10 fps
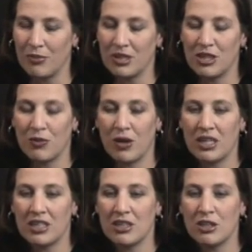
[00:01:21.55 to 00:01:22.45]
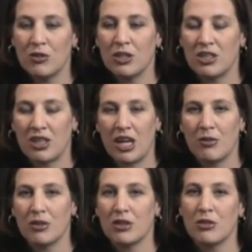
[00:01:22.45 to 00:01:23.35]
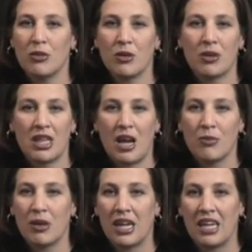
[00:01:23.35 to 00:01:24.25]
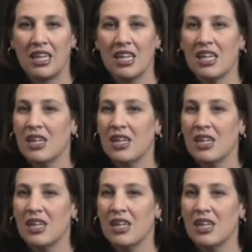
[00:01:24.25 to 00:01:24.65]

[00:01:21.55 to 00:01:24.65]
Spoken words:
But you want to do what you're able to, but without pain.